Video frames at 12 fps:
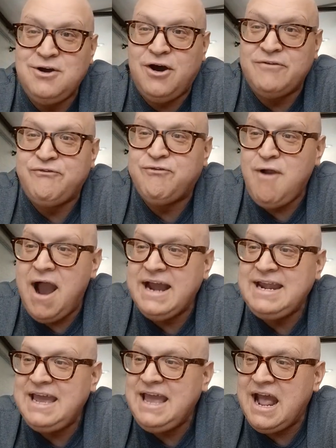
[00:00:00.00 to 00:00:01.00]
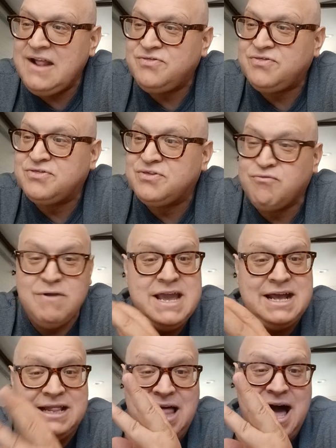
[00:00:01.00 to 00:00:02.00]
on Friday at
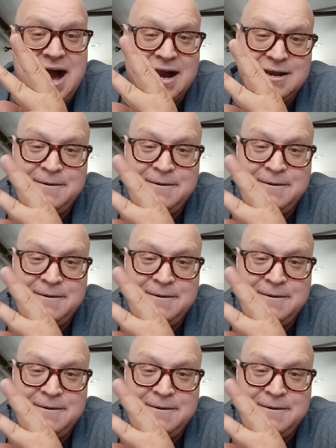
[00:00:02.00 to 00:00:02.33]
3:00,